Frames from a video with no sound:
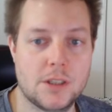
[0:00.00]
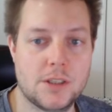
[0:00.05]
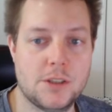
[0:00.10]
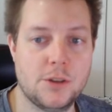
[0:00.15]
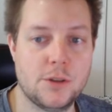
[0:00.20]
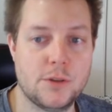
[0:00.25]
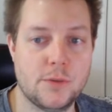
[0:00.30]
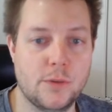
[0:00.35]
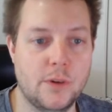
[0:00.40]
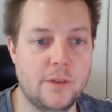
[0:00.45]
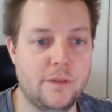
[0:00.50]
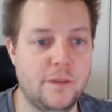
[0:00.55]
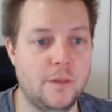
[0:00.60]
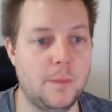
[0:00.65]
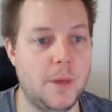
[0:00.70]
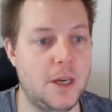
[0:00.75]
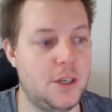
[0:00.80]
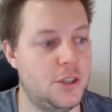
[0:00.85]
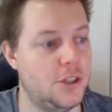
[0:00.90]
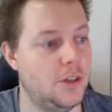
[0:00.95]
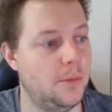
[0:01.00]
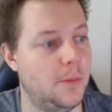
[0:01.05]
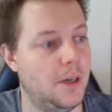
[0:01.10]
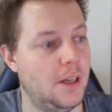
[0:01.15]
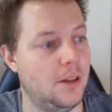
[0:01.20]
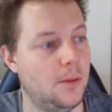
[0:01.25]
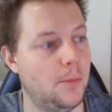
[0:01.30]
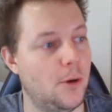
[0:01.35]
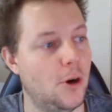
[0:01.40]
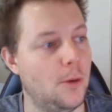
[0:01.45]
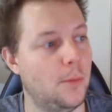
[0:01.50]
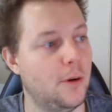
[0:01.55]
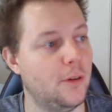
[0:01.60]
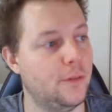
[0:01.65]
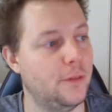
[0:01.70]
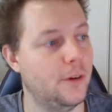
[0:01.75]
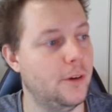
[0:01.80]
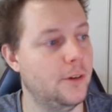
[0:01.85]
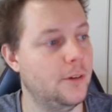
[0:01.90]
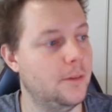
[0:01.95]
useful information about the mobile
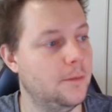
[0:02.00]
phone.